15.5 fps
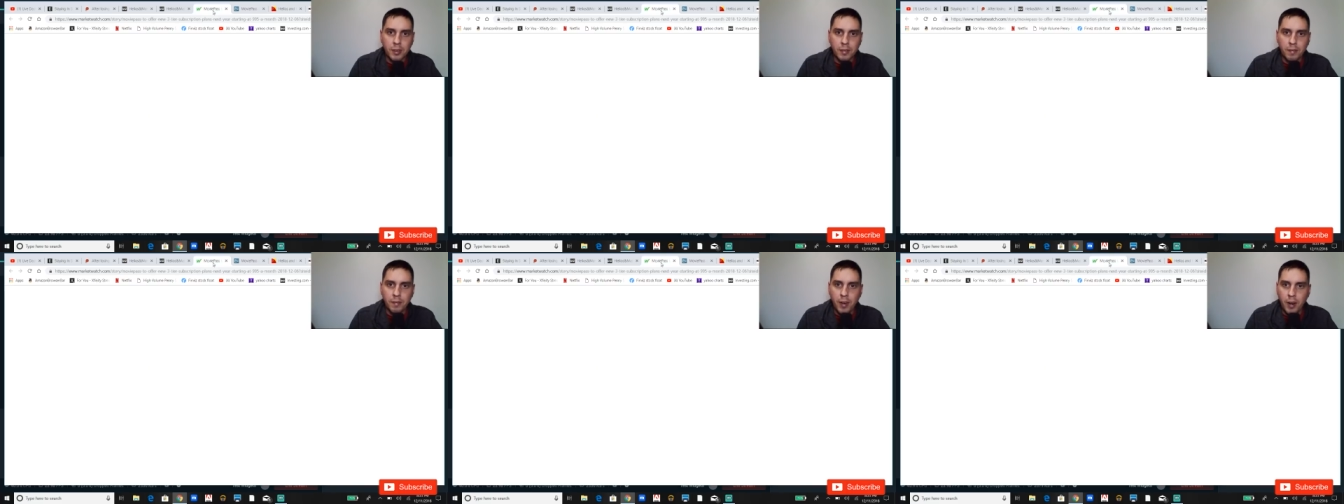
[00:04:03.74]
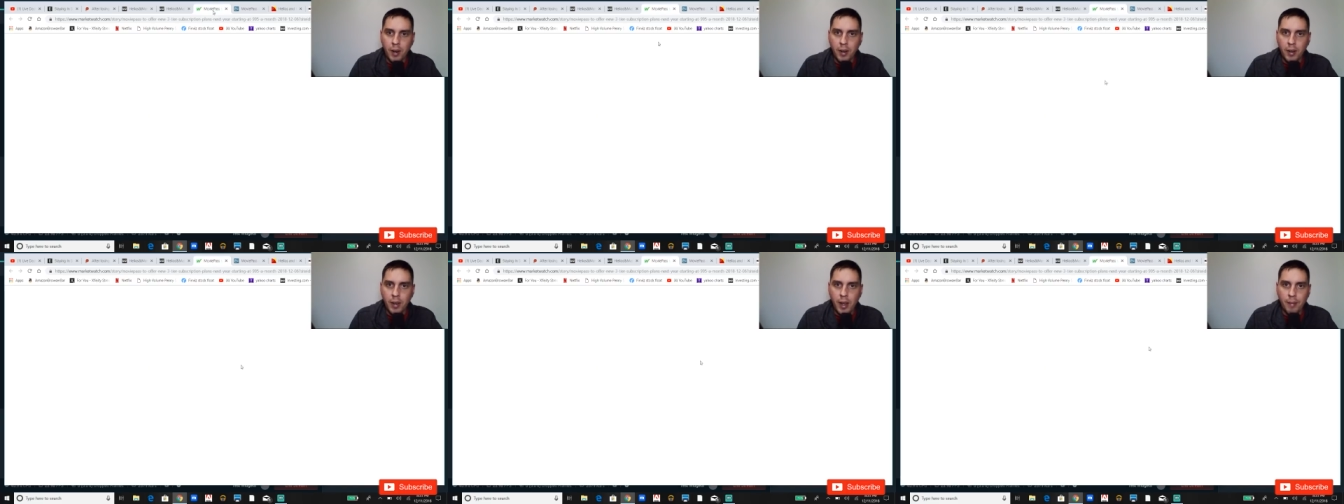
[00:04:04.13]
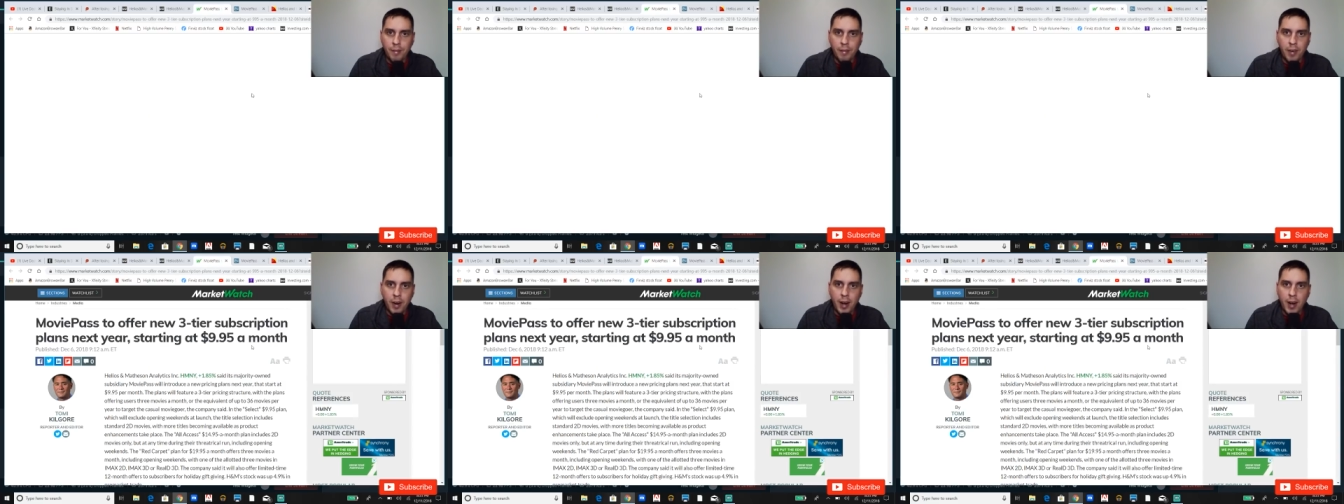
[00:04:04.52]
Very, I'm
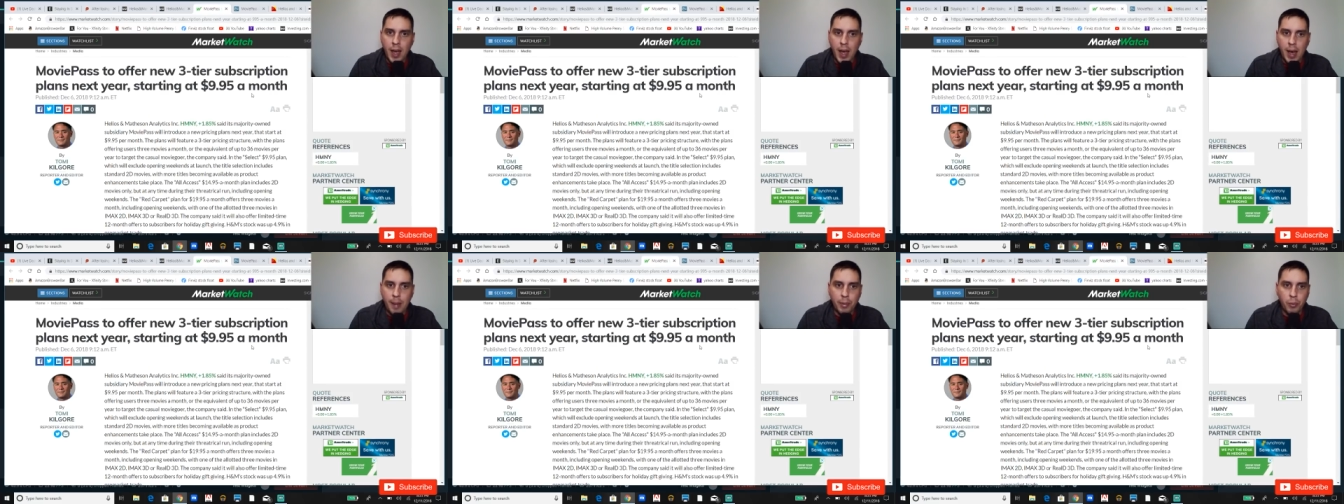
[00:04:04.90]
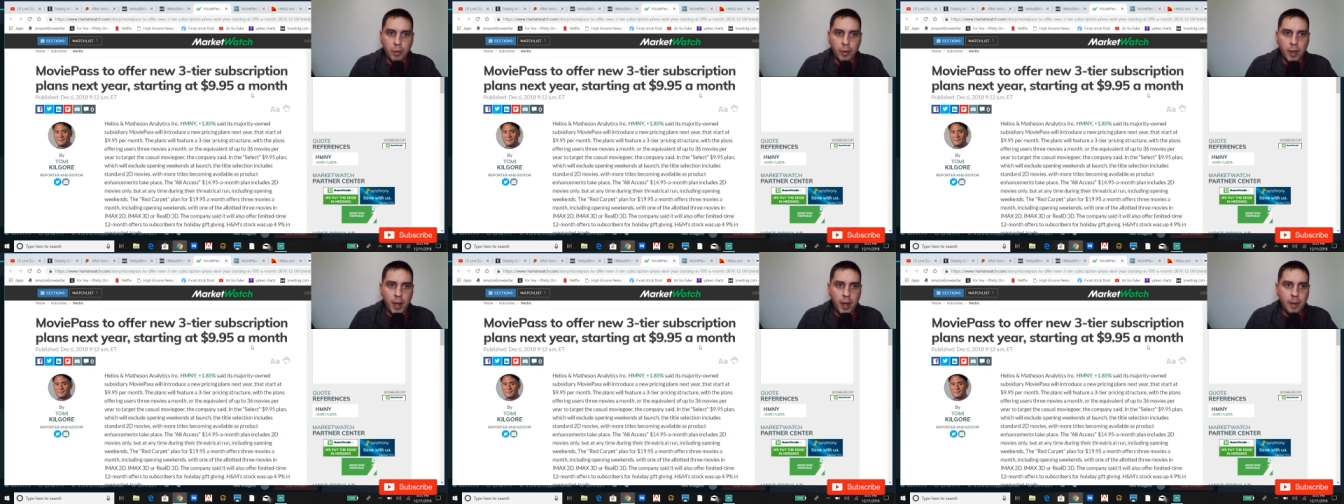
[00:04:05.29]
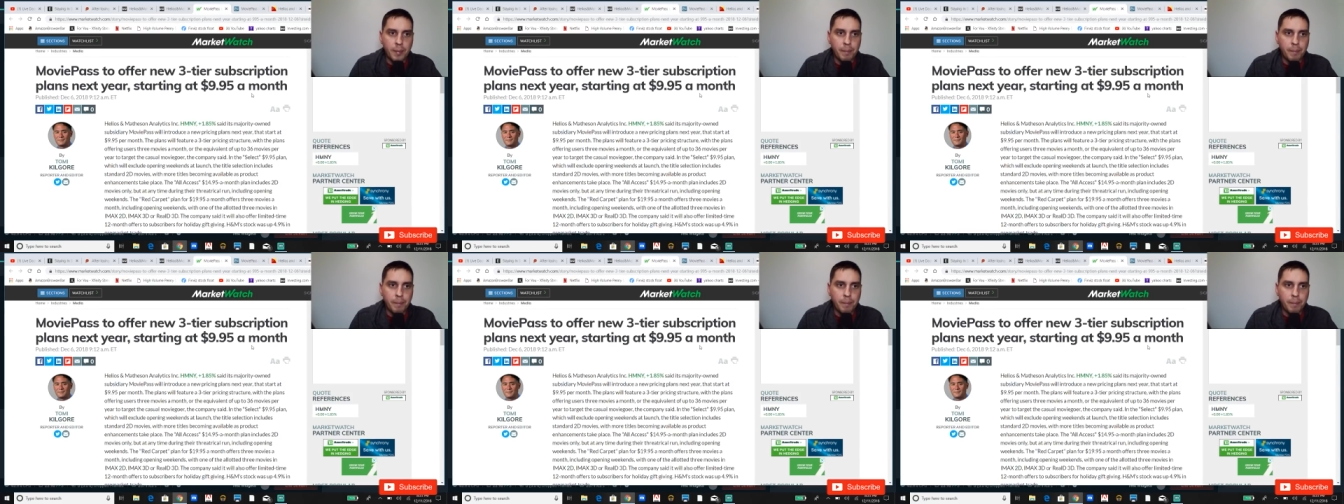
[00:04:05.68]
very happy with that.